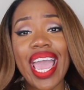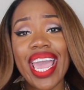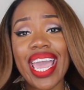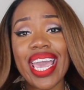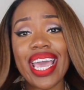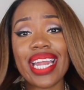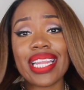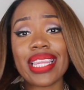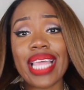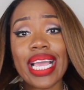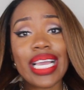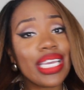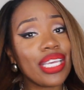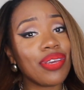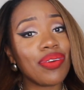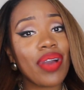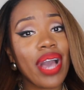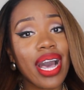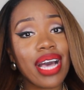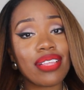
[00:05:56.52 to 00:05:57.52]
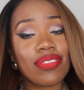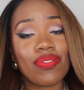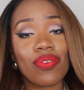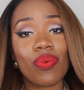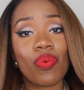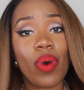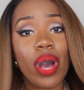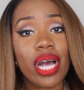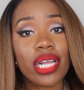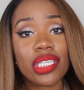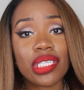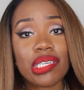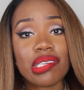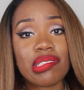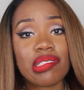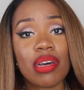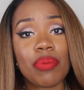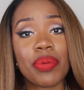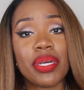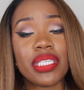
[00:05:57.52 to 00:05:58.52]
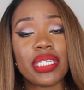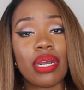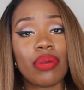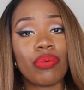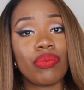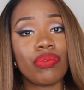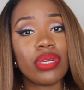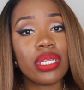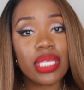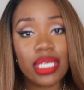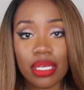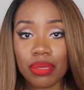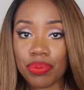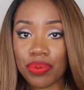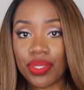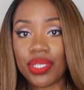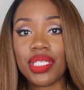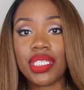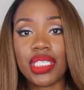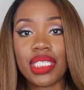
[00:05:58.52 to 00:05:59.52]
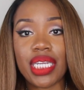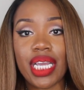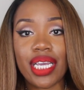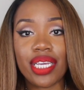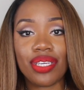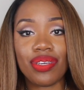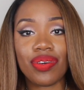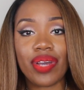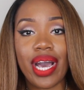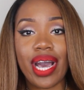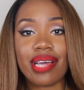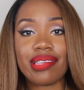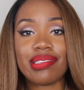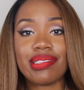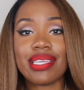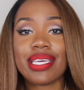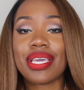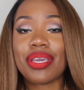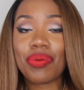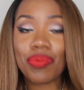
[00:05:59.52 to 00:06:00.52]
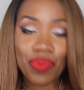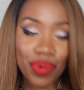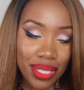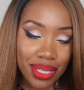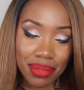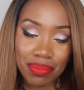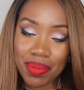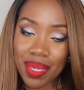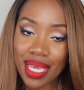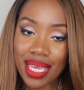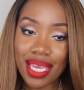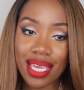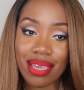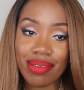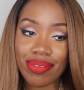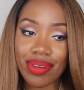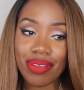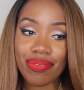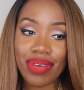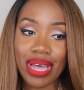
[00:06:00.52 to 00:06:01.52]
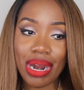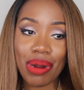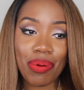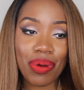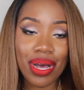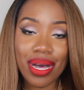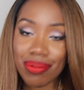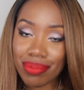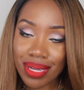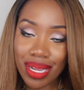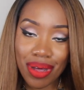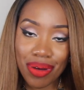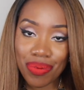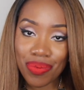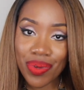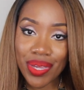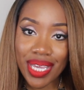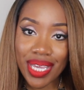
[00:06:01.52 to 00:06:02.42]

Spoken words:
And thank you guys for watching so much. I really appreciate you guys sticking with me, even if I don't upload